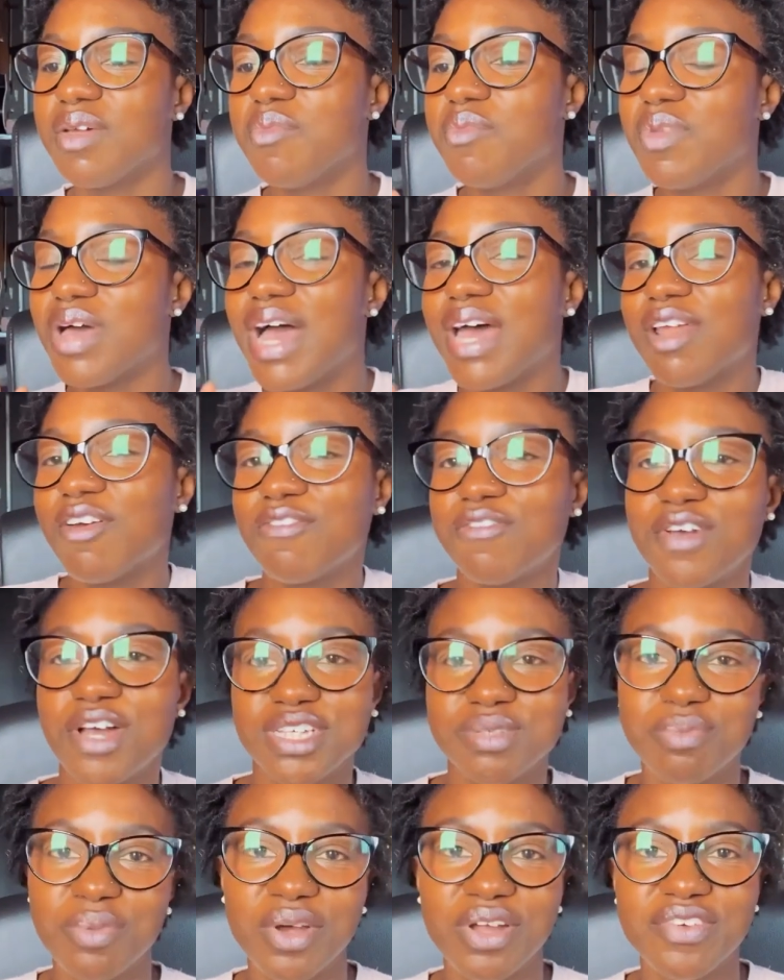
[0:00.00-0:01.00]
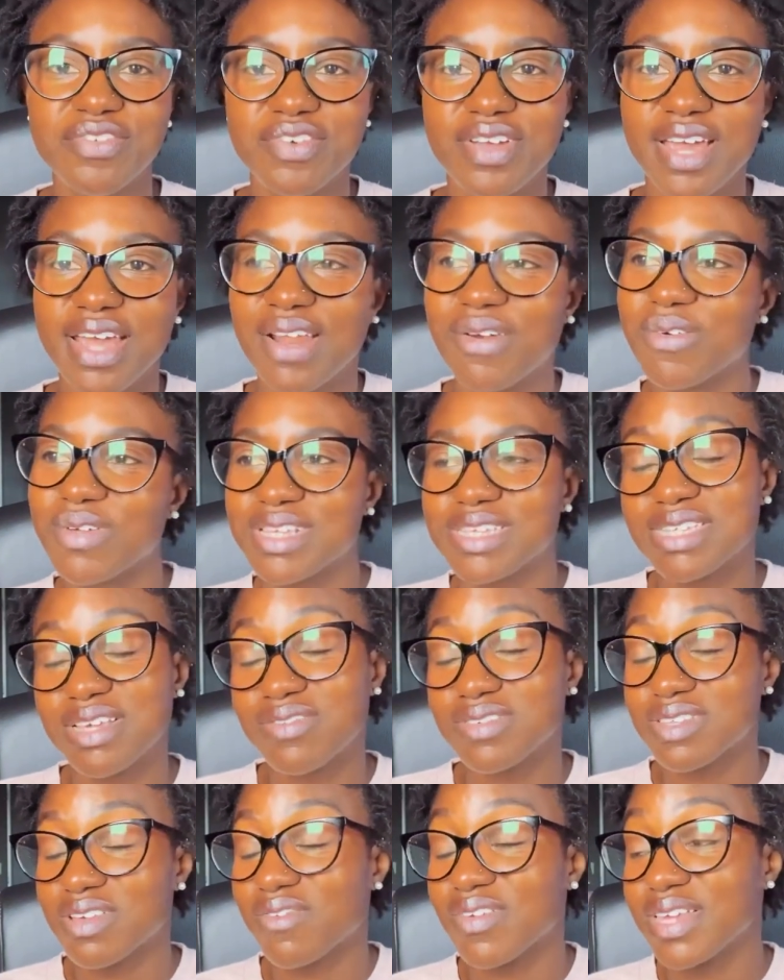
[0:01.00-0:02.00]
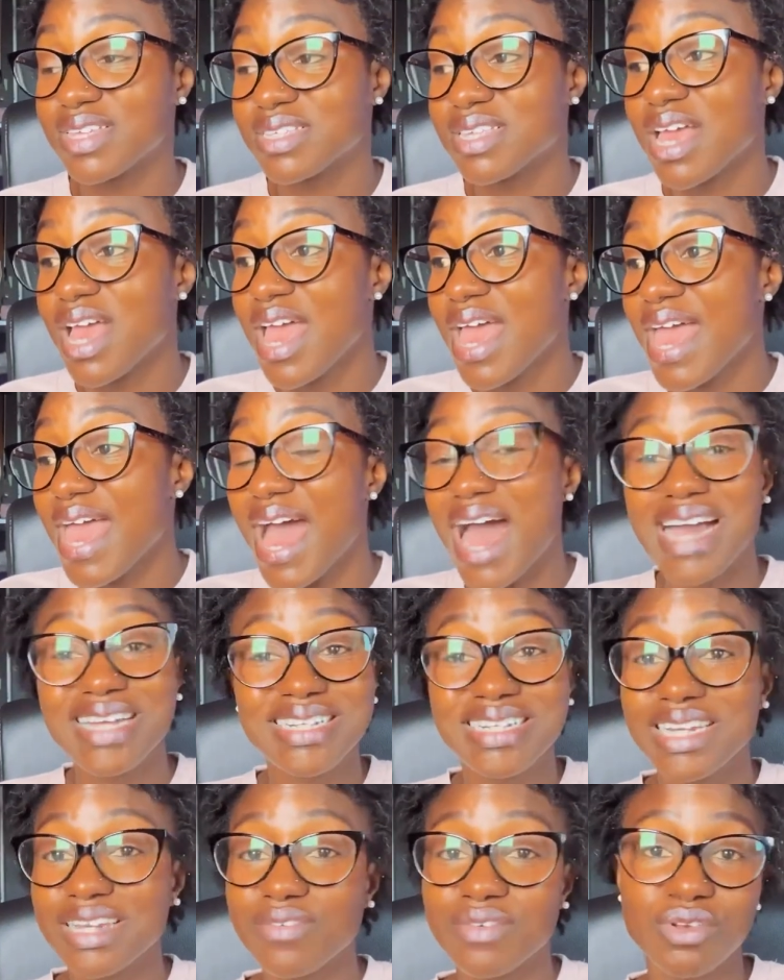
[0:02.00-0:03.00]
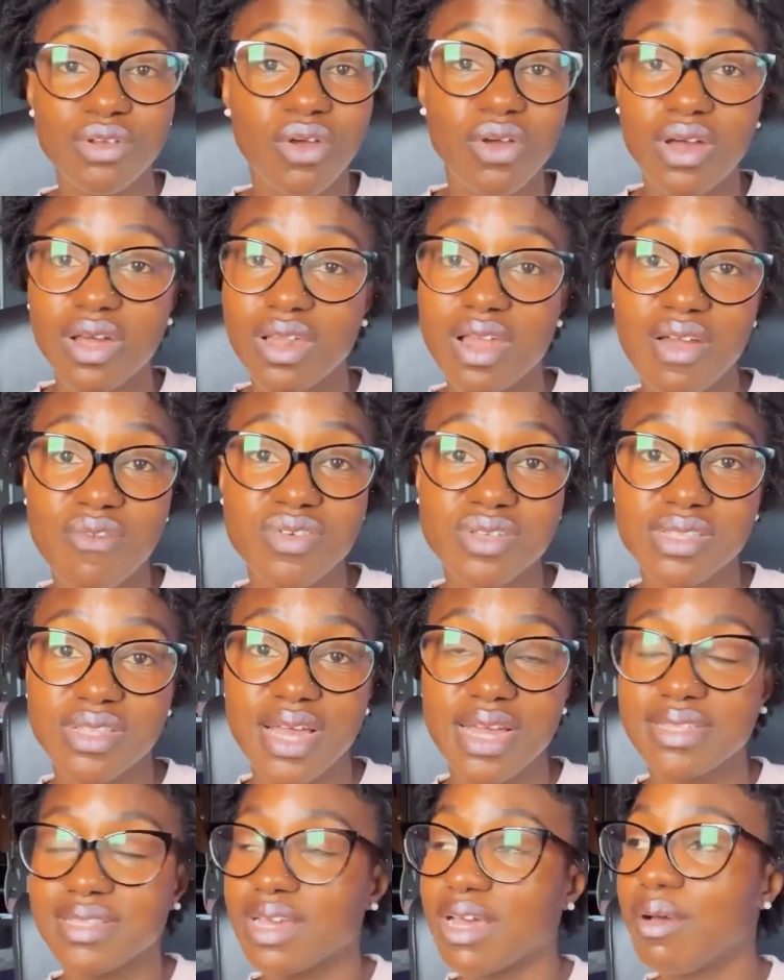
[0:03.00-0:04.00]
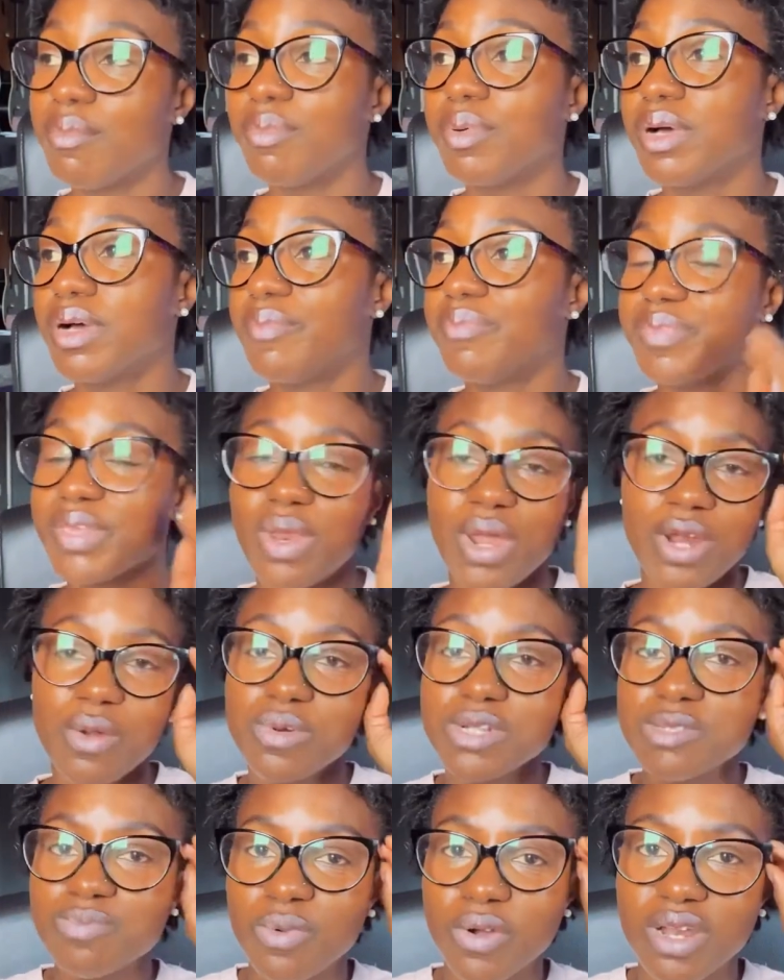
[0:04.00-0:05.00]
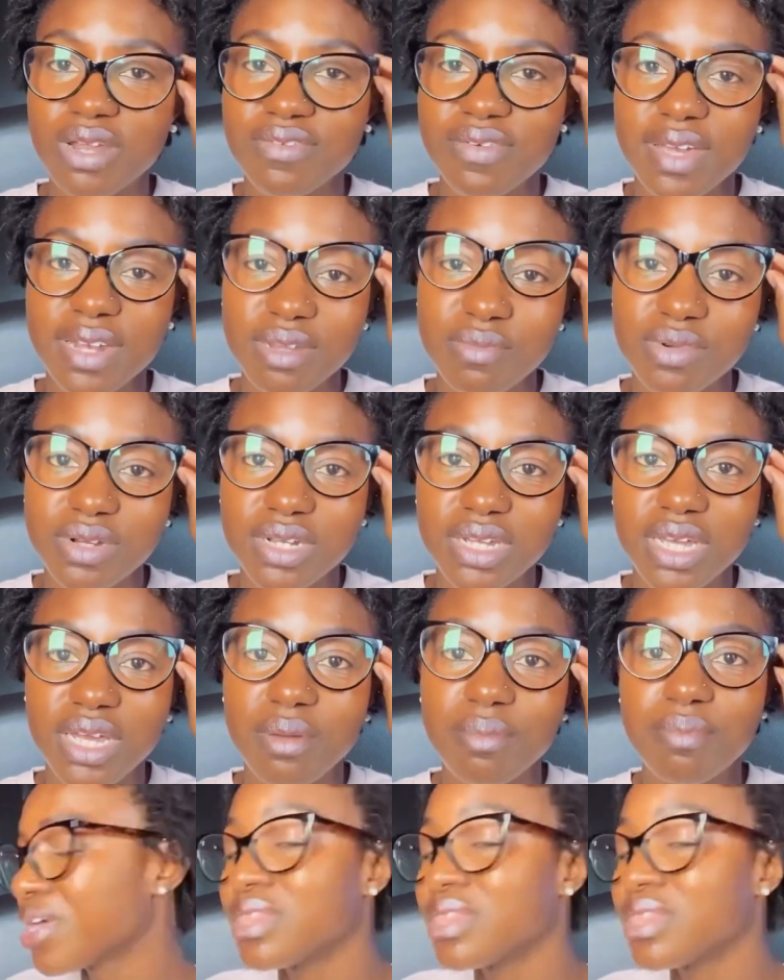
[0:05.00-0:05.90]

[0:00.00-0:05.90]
had her first boyfriend and all this stuff. It's, I didn't even know her life was like that, but yeah, I don't want to spoil it for anybody.